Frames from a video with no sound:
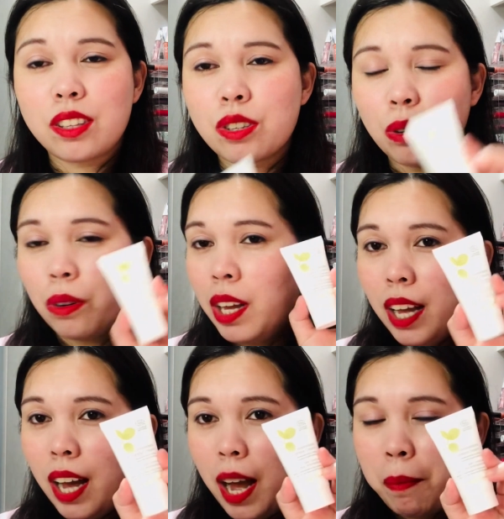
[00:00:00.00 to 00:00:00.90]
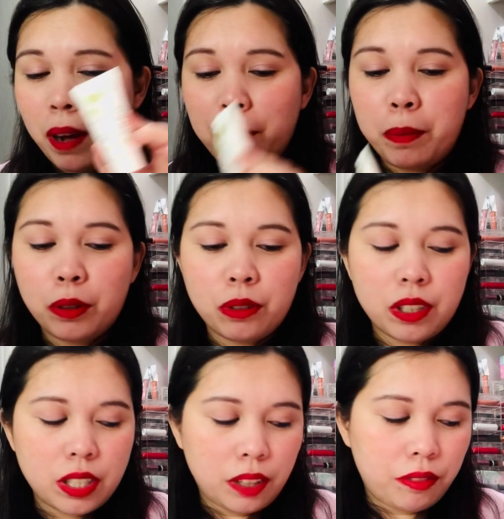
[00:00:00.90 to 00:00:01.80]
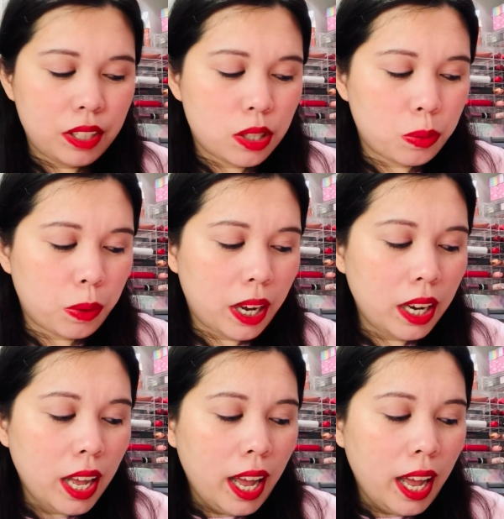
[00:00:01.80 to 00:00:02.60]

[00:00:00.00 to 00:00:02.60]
So I'm happy to receive this one.